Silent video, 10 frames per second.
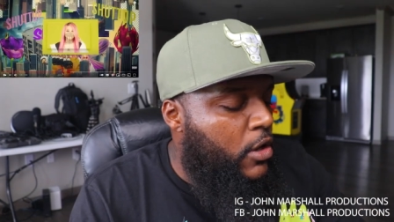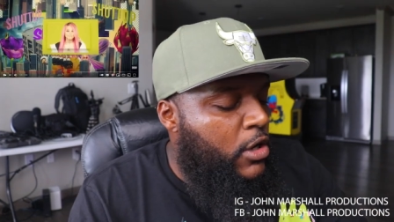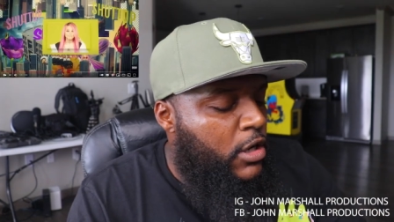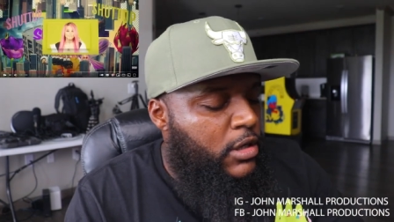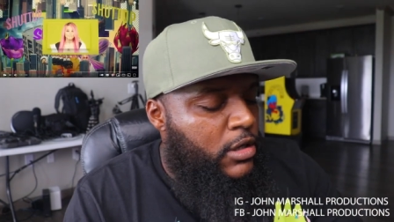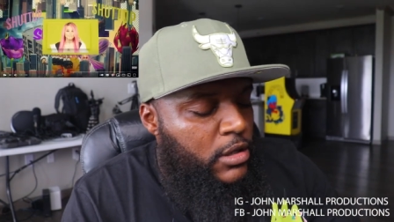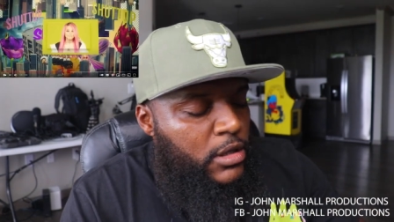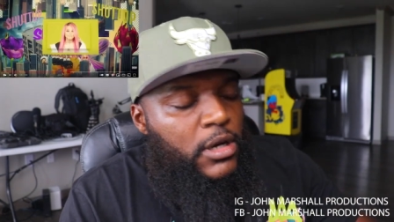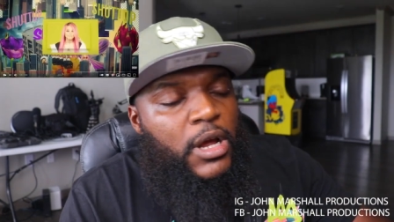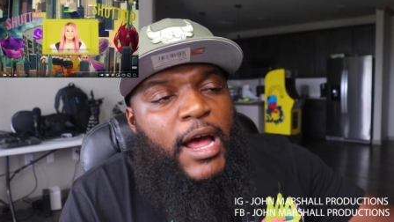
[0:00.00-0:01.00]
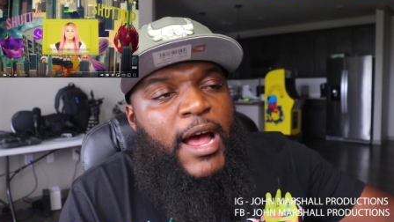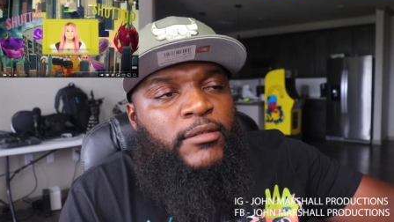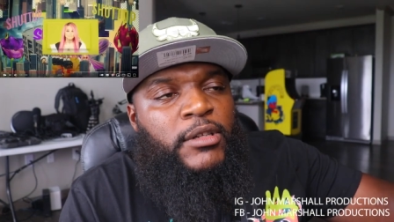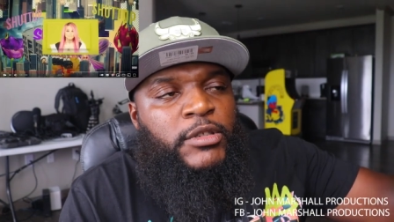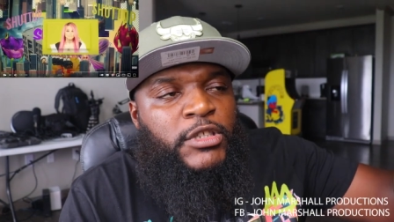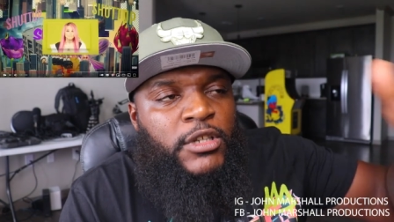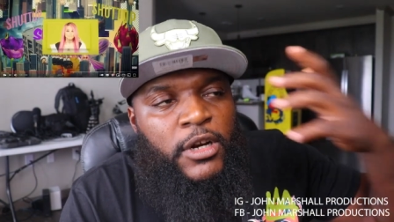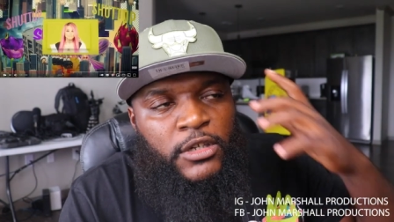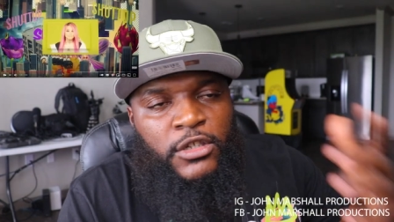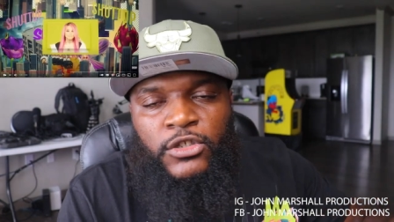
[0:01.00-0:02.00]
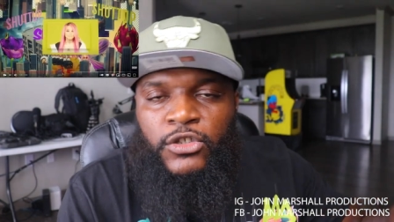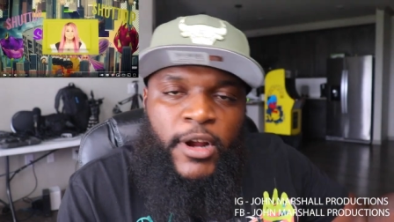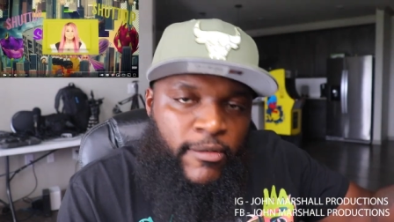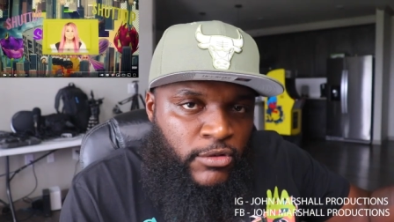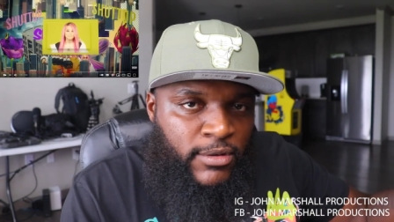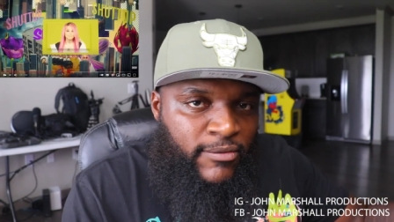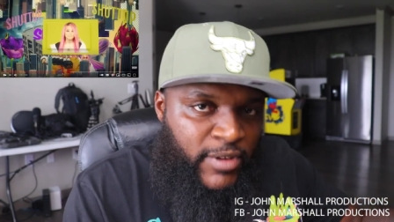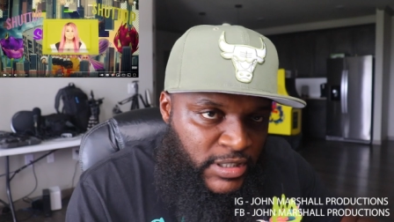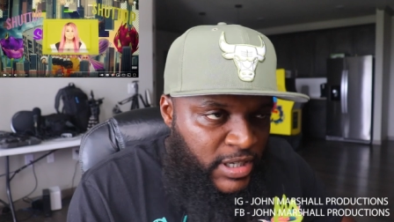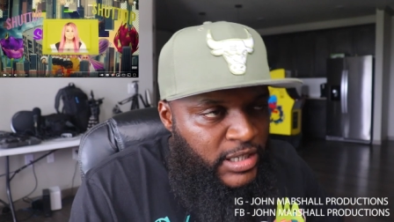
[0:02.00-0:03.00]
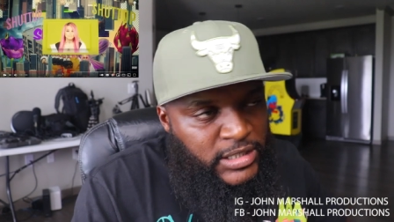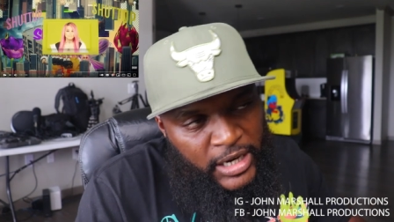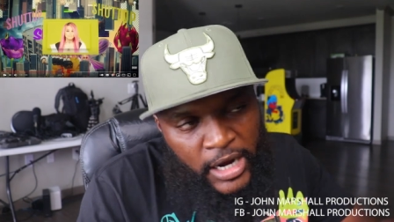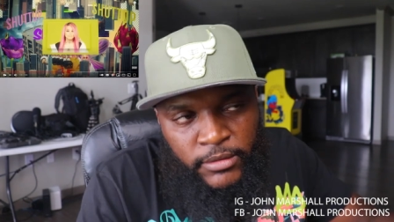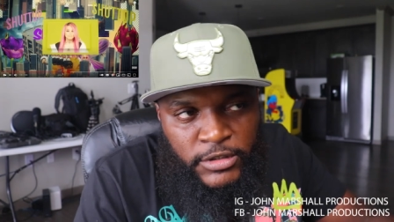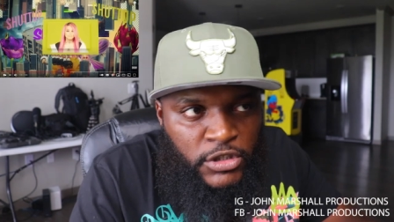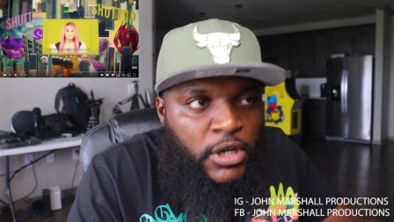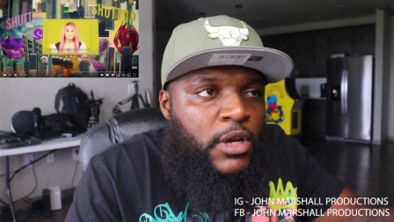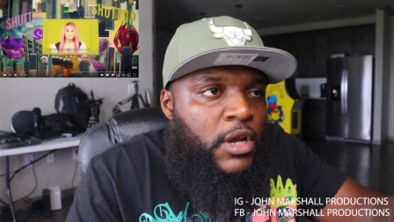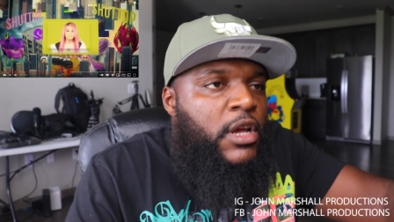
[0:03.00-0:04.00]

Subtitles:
Hold on. I have to restart, because you know every 25 seconds I gotta restart.